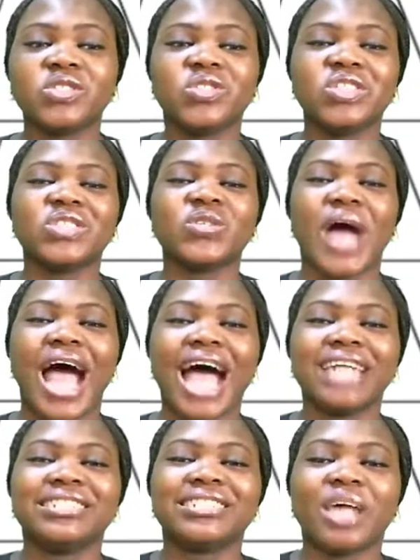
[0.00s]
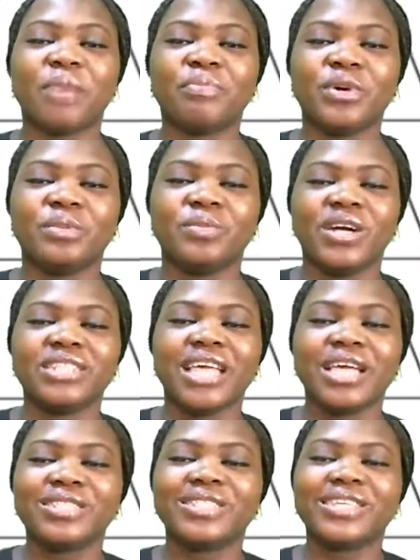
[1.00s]
to do is to add the top numbers
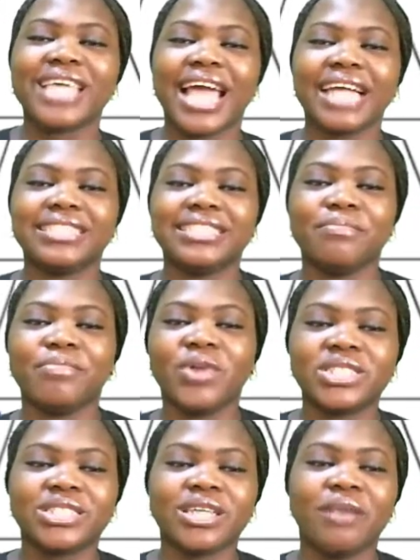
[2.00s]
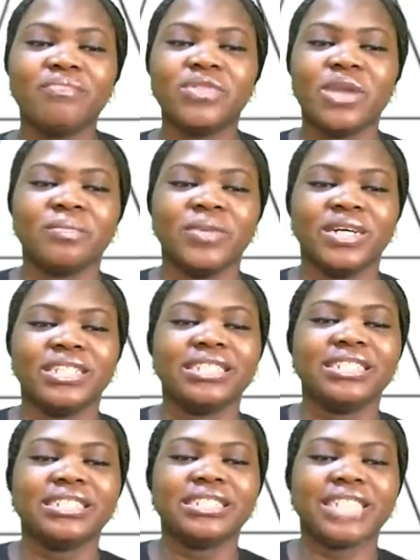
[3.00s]
to get the bottom number.
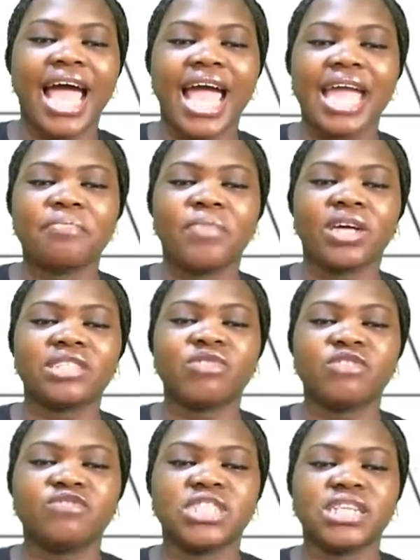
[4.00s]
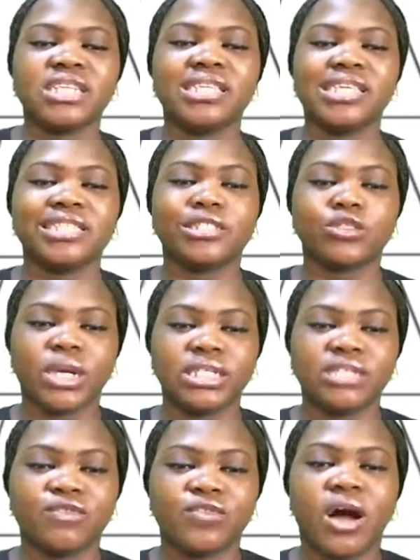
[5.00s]
9 plus 15 is
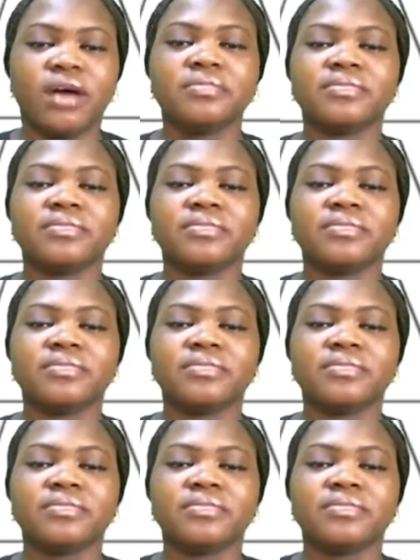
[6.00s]
24.